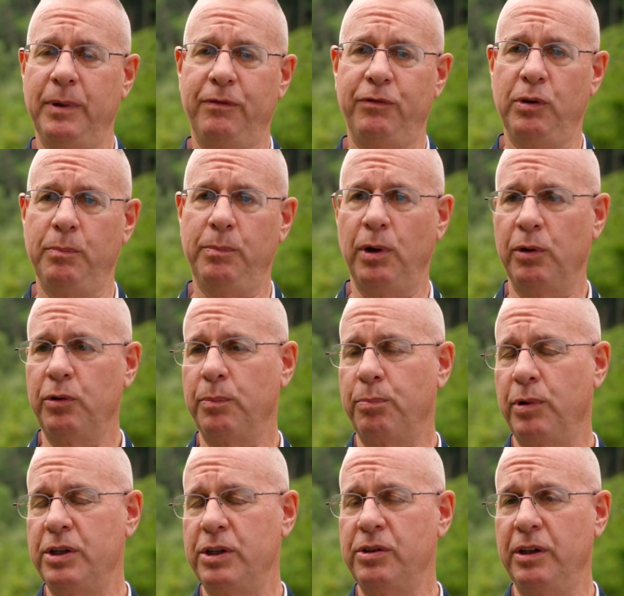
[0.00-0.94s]
If you build the
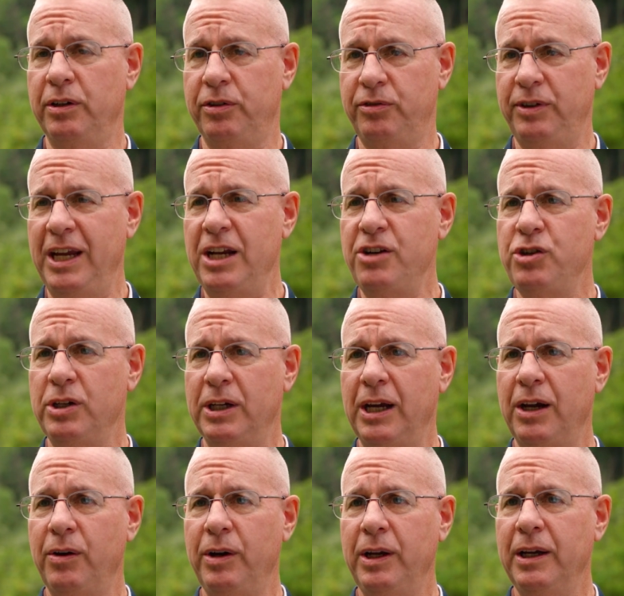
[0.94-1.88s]
bridge in a staging
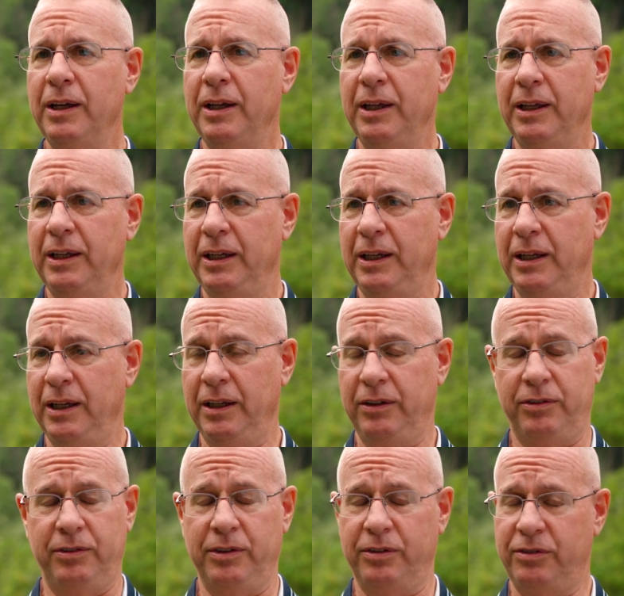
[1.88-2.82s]
area,
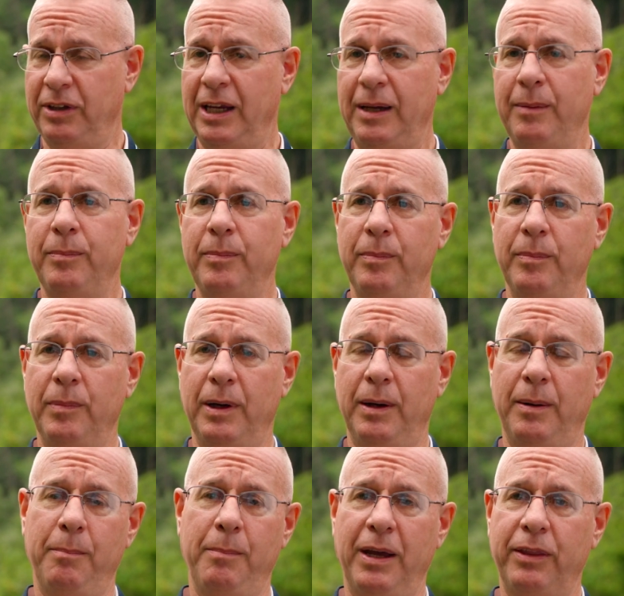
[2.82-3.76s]
it's the same
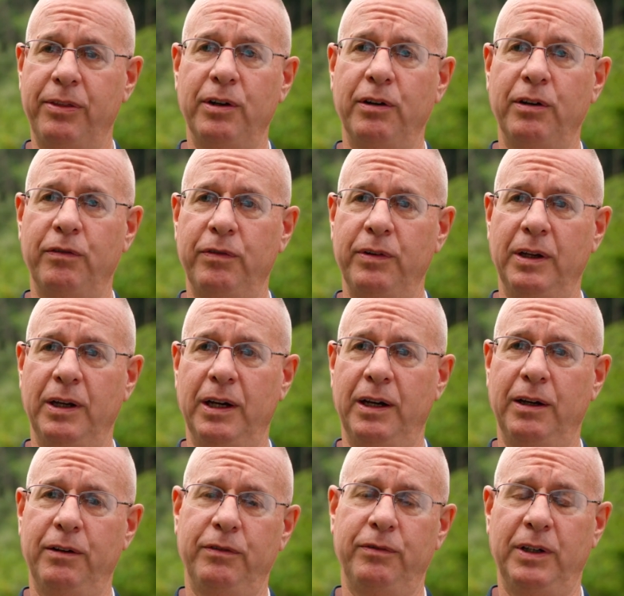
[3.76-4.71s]
method of
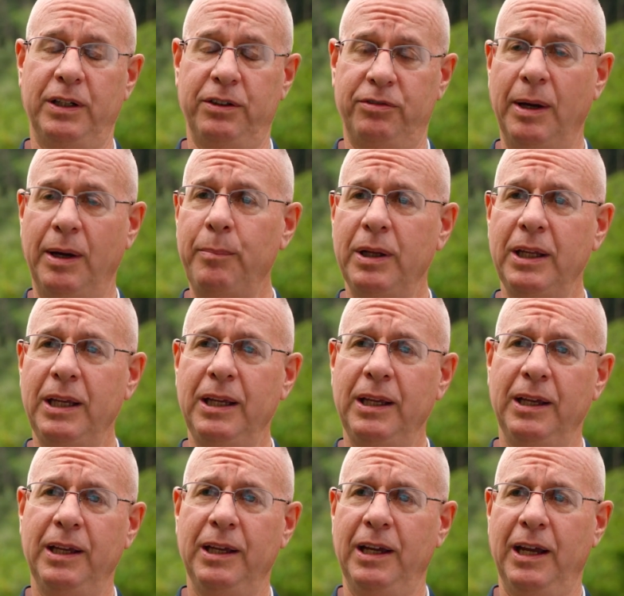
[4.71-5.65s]
assembly,
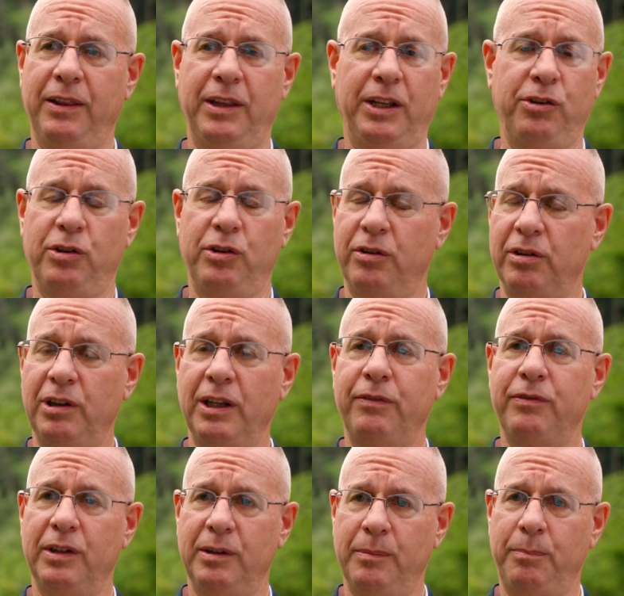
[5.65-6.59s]
and then you just
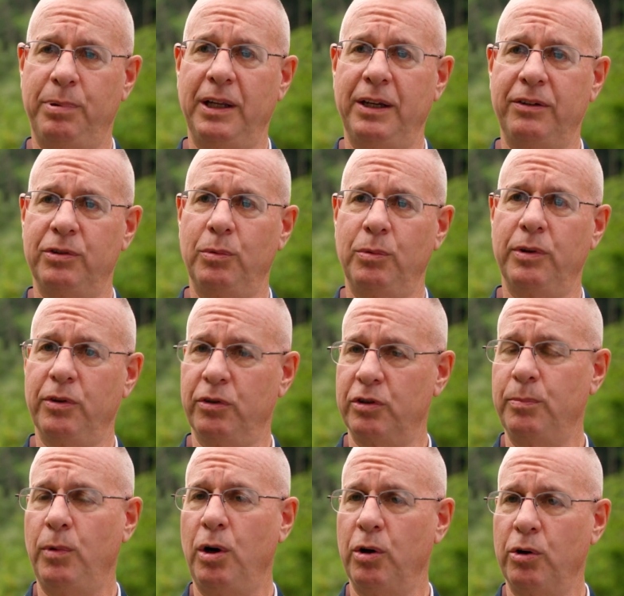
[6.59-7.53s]
lift it and place it with a small